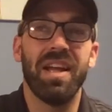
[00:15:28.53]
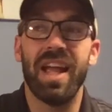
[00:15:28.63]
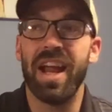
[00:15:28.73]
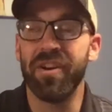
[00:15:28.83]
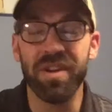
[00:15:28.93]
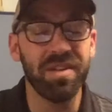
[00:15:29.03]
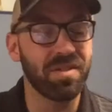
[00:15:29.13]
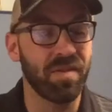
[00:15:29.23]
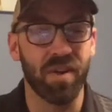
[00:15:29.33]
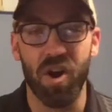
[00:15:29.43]
areas
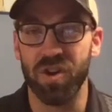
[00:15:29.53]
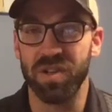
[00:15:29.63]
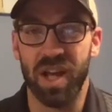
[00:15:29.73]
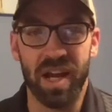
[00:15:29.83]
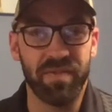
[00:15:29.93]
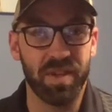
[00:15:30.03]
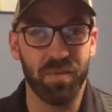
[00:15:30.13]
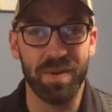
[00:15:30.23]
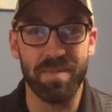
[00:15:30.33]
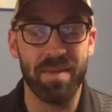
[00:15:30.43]
of our life that
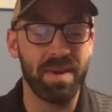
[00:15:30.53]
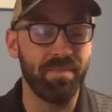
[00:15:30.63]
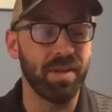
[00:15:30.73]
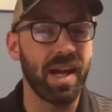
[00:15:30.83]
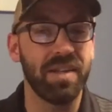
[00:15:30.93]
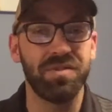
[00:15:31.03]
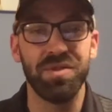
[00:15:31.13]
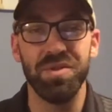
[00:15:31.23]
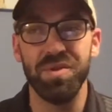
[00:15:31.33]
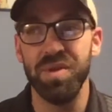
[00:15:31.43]
we may be blind
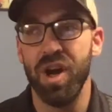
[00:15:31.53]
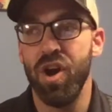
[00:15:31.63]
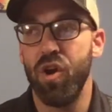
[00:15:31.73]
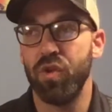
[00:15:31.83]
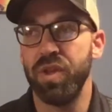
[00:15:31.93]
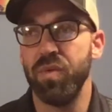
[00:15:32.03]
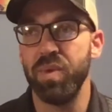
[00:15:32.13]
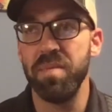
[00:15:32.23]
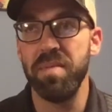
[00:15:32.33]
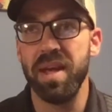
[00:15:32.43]
to or that
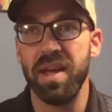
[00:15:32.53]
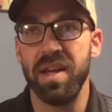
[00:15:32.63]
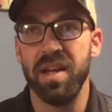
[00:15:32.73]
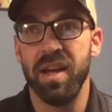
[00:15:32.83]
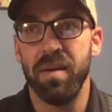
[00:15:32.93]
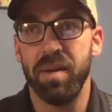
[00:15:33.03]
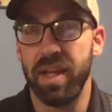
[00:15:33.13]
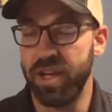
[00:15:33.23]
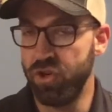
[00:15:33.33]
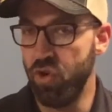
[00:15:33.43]
we may
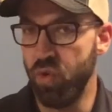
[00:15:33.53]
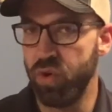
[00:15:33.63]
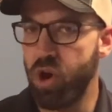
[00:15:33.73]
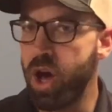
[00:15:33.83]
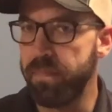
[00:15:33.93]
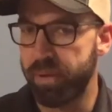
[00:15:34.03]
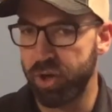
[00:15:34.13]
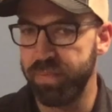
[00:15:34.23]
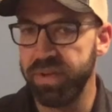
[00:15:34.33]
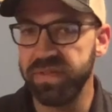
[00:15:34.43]
ignore on
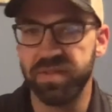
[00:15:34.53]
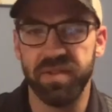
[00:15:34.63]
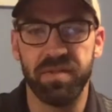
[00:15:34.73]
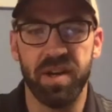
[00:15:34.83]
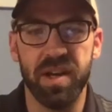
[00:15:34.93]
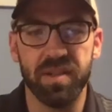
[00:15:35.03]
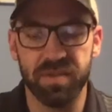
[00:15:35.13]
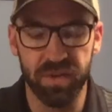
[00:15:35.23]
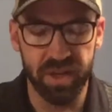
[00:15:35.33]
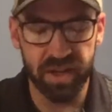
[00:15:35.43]
purpose, right?
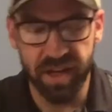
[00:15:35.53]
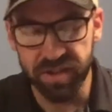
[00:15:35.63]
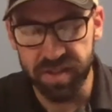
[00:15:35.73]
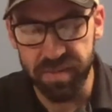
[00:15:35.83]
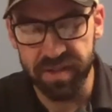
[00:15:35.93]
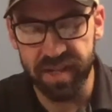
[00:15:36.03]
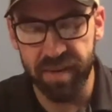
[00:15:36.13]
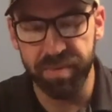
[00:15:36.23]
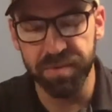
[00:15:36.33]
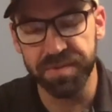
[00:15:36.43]
So here's some
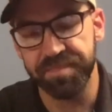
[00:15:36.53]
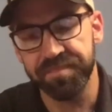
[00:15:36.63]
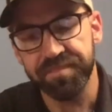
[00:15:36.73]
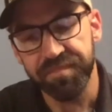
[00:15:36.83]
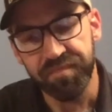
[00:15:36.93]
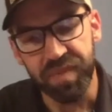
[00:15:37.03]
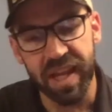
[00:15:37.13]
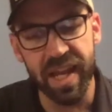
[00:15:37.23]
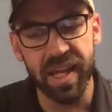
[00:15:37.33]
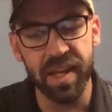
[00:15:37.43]
examples,
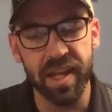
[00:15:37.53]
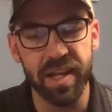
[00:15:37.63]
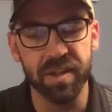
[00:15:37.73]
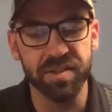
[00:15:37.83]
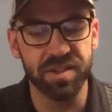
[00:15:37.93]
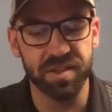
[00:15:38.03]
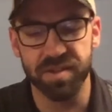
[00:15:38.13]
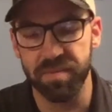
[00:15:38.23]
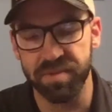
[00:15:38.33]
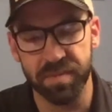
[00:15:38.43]
and here's just
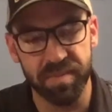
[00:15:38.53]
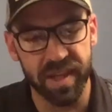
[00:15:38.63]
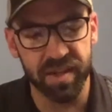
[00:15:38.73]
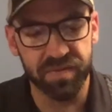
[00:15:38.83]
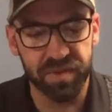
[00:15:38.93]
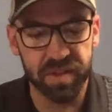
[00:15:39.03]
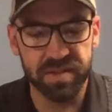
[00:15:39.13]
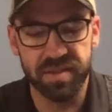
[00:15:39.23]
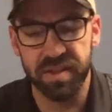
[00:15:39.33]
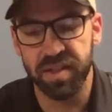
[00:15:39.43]
some things for us
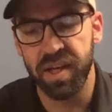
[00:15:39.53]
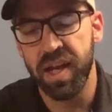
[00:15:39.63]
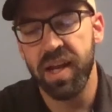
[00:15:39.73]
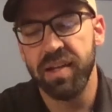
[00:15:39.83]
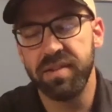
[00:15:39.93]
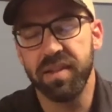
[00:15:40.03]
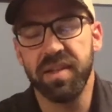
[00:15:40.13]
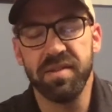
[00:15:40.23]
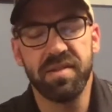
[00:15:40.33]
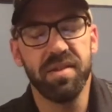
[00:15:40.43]
to
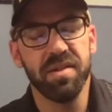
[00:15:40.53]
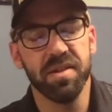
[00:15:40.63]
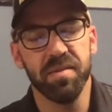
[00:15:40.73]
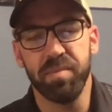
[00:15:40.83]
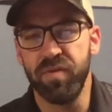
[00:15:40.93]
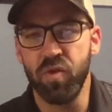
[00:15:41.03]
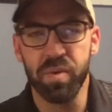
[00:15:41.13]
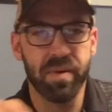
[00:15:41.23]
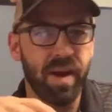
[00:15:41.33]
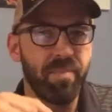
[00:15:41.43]
consider before
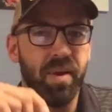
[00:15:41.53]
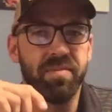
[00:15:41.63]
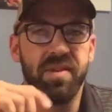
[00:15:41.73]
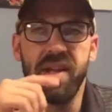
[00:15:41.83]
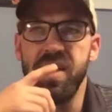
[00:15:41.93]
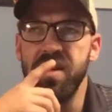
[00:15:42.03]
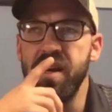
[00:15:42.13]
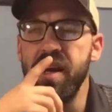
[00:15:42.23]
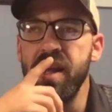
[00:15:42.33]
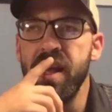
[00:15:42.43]
we wrap up today, all
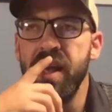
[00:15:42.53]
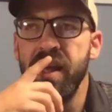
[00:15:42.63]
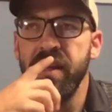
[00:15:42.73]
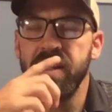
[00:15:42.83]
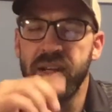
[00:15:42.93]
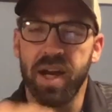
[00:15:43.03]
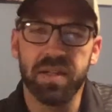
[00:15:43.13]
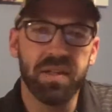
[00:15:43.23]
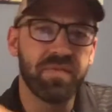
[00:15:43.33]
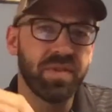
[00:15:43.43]
right?
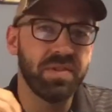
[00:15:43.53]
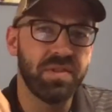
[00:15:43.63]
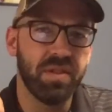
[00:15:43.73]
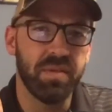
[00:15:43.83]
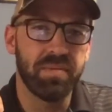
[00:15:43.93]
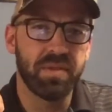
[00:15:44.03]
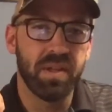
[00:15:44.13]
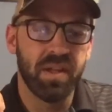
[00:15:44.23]
Godly friendships,